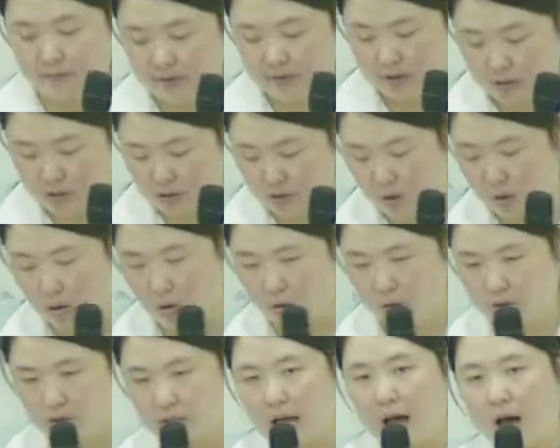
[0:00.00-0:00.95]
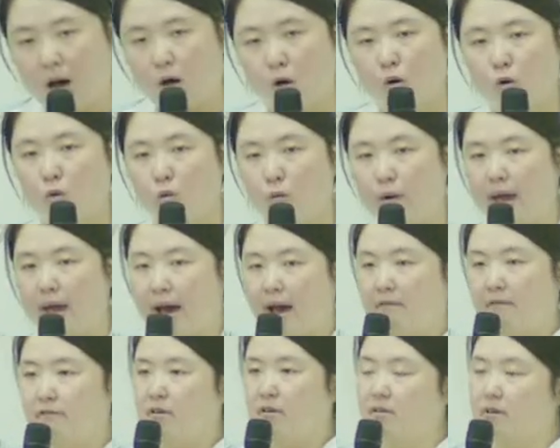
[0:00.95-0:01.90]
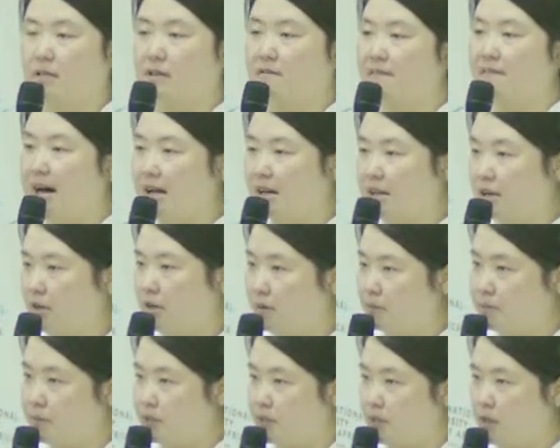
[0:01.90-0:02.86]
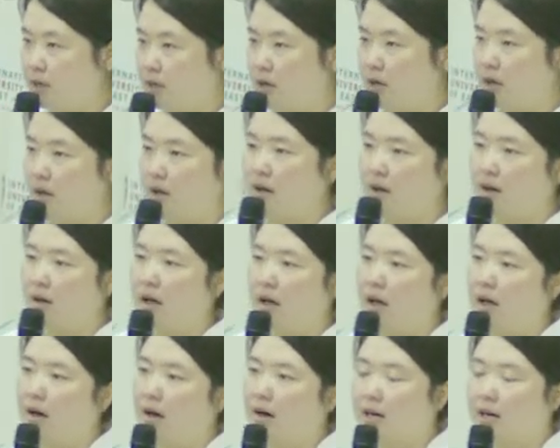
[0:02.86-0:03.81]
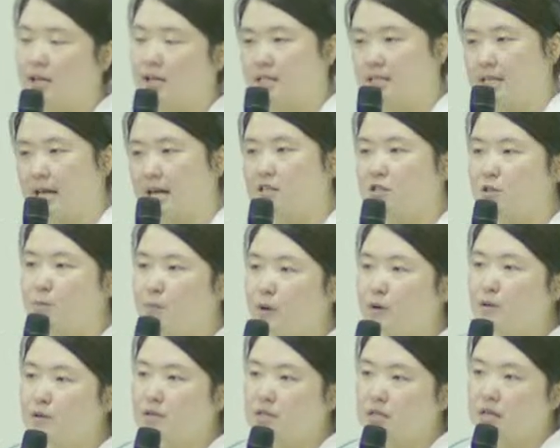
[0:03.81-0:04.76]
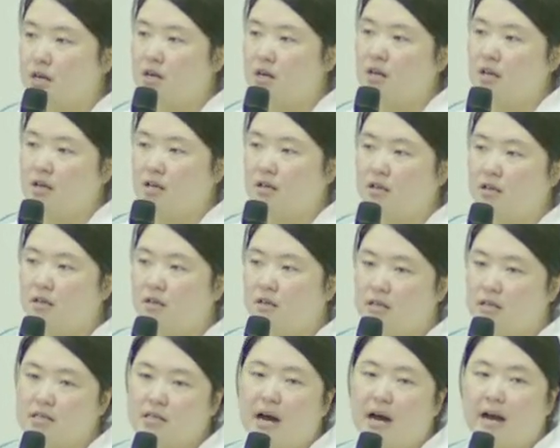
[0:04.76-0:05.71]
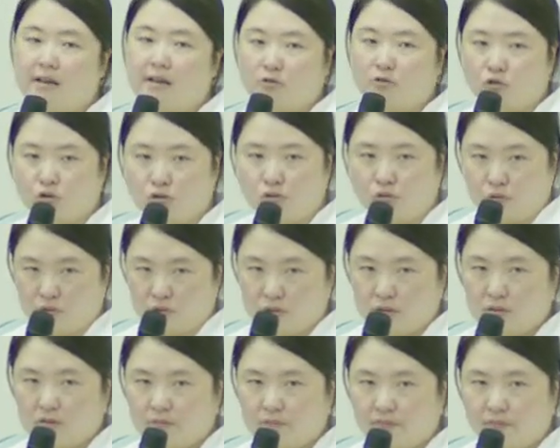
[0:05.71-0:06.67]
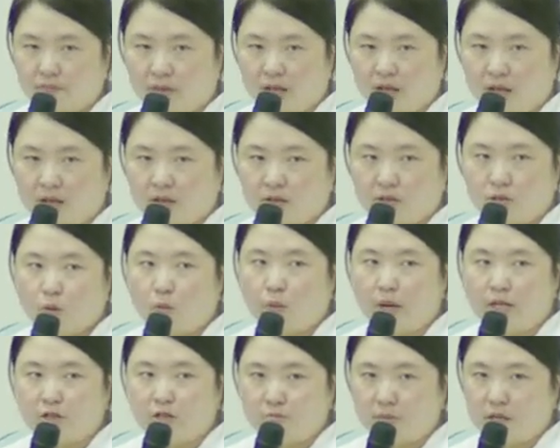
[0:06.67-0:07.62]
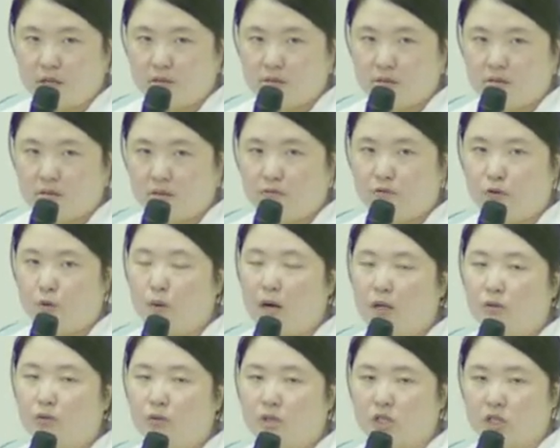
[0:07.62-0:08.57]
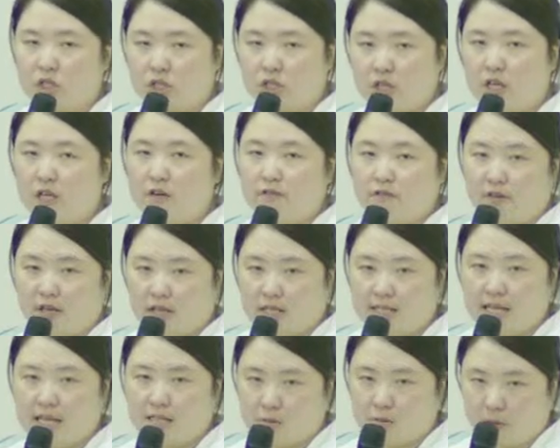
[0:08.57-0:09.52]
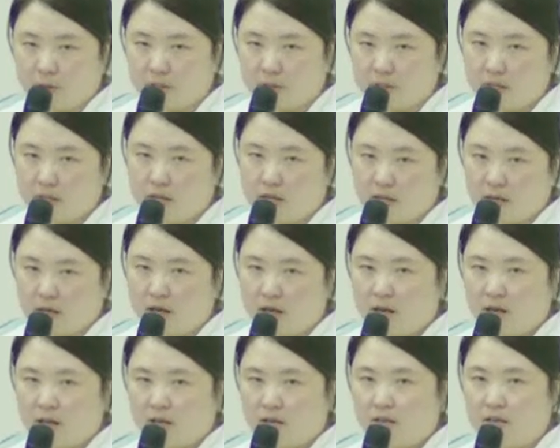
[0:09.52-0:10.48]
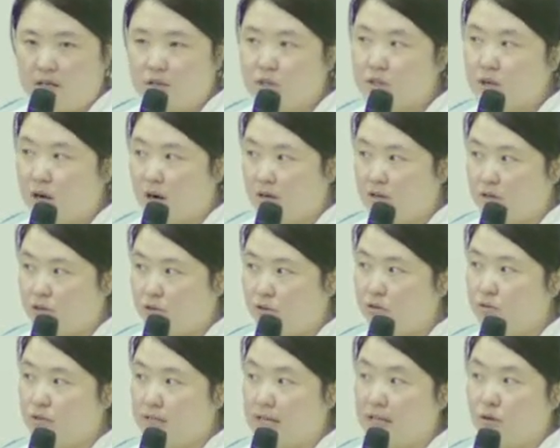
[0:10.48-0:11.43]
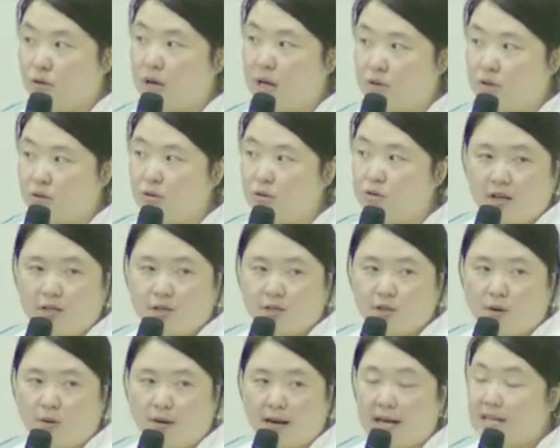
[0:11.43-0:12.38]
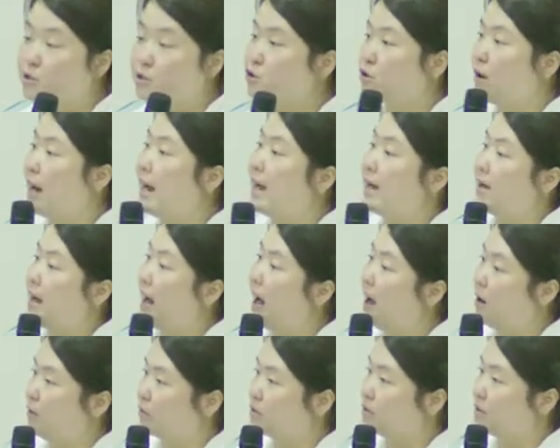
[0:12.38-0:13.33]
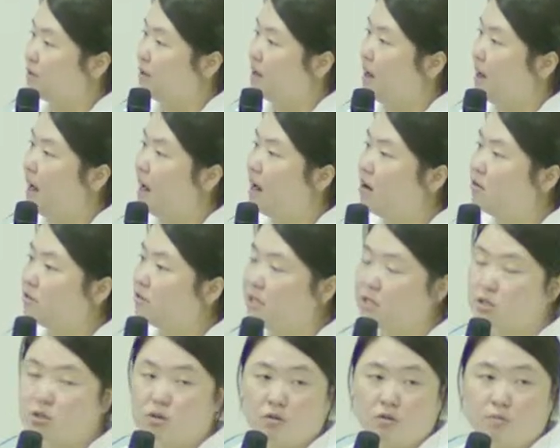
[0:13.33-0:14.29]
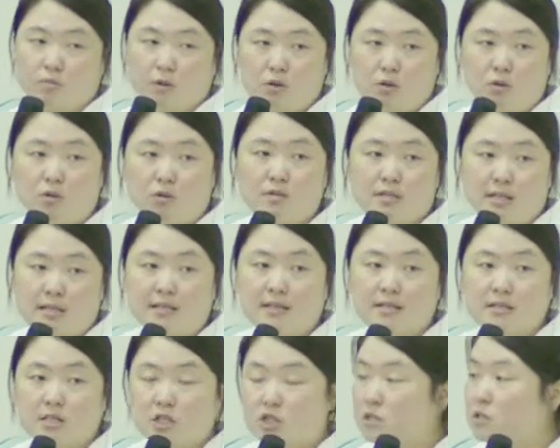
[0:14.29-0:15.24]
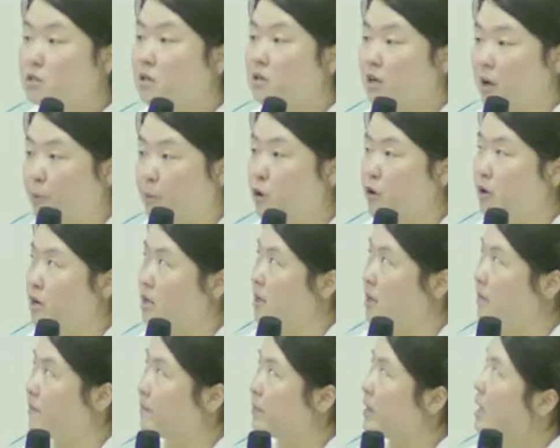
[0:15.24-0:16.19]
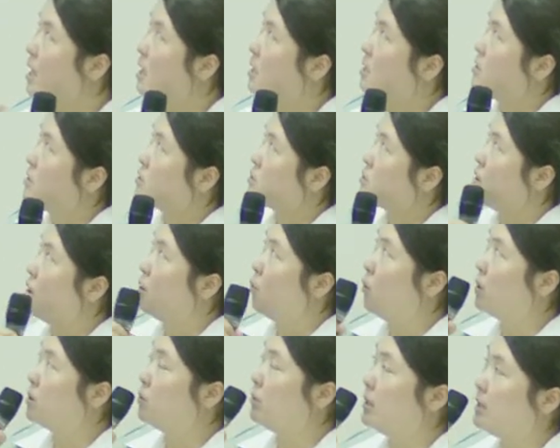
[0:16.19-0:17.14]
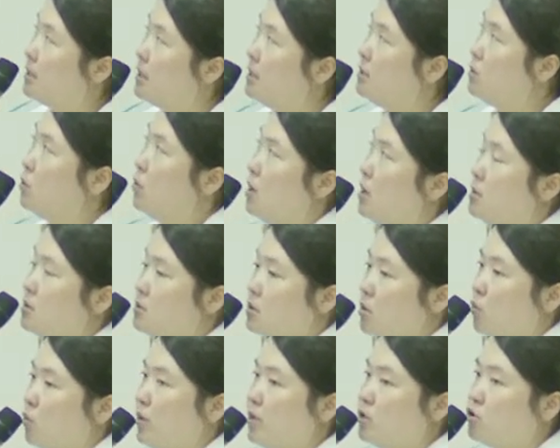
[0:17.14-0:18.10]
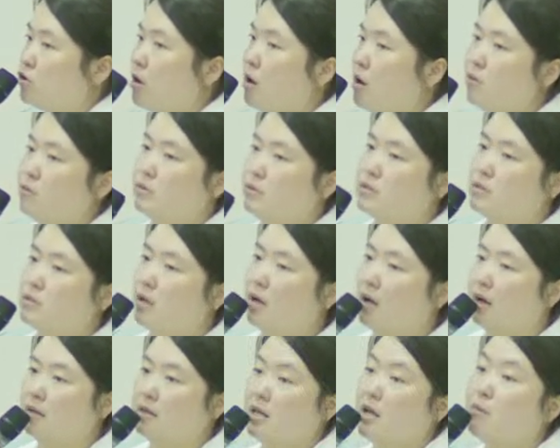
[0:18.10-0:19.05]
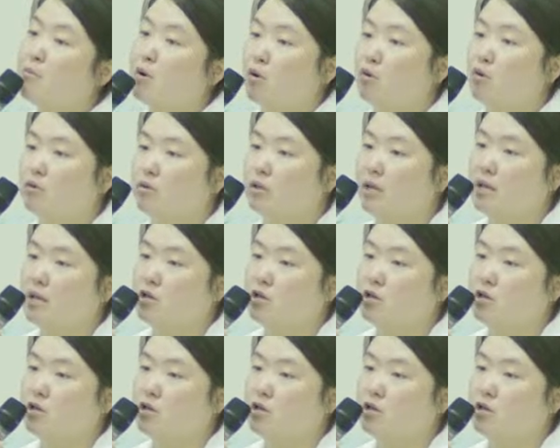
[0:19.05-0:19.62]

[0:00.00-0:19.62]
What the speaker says: so now we have developed accessible city design tools. So which means if you want to achieve accessible city, these are the tools that you can use. So let's try out how this could be used in this community. So what we did was we chose a neighborhood in